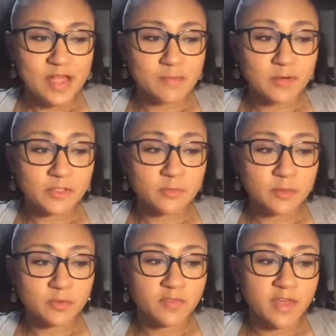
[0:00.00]
I'm also a
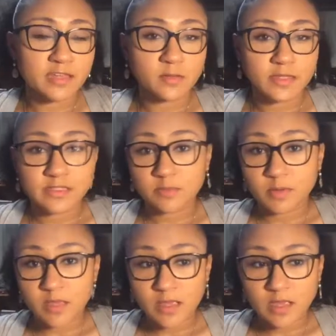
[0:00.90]
member of the
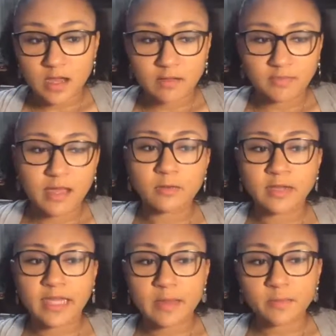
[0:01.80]
NAACP, not on my
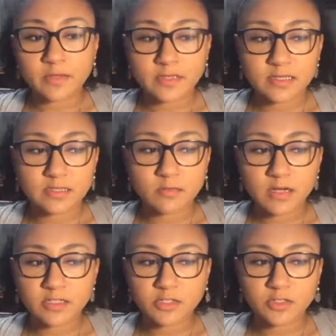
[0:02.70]
campus as
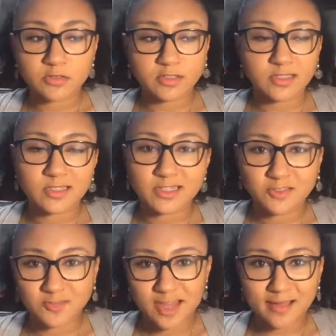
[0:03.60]
much just because
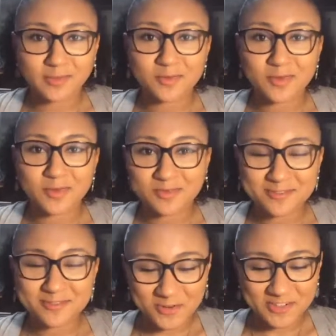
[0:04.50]
of time
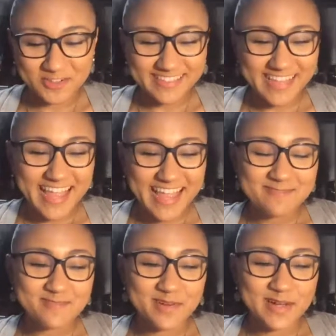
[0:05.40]
commitment, of course,
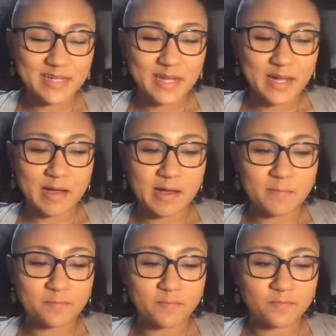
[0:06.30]
but
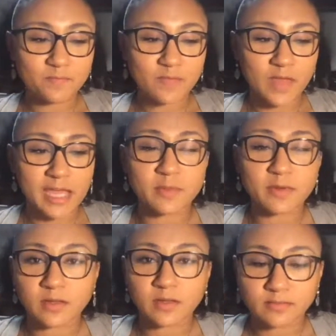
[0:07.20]
I am
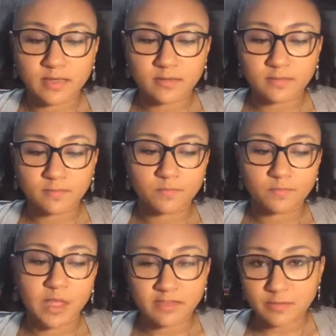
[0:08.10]
a
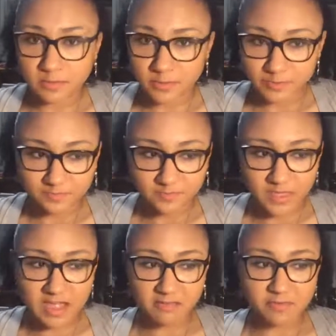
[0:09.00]
lifetime member
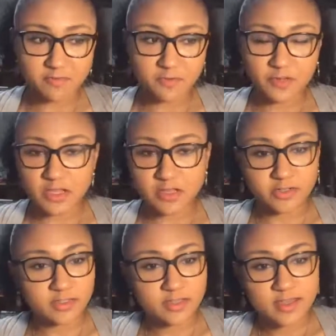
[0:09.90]
and have been for years.